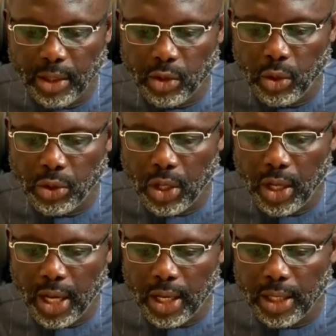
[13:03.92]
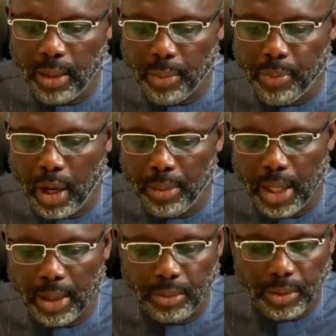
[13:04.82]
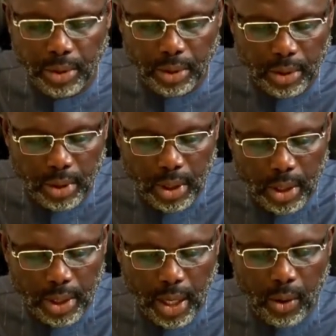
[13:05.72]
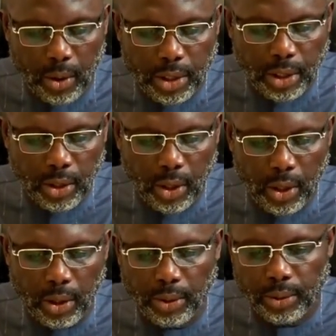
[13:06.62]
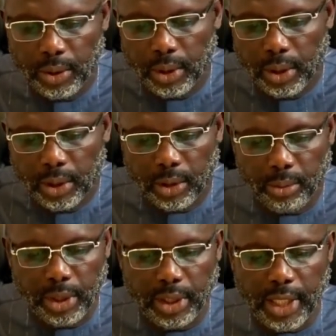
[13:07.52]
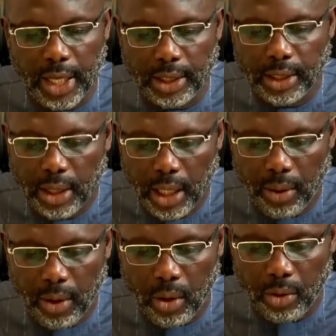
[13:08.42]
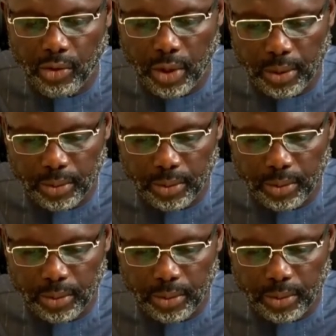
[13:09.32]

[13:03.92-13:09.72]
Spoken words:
socio-economic problems that continue to beset our country.